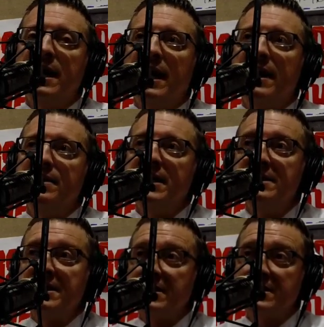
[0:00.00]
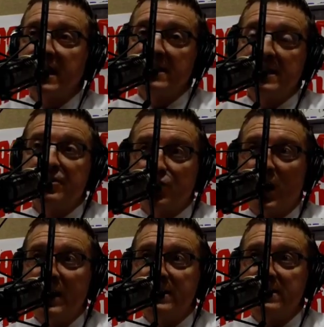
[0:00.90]
NHTSA says it's
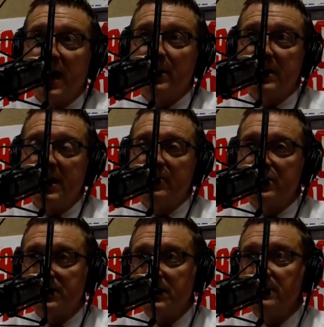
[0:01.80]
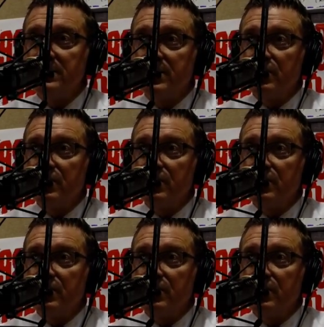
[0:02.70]
tried to lobby Congress to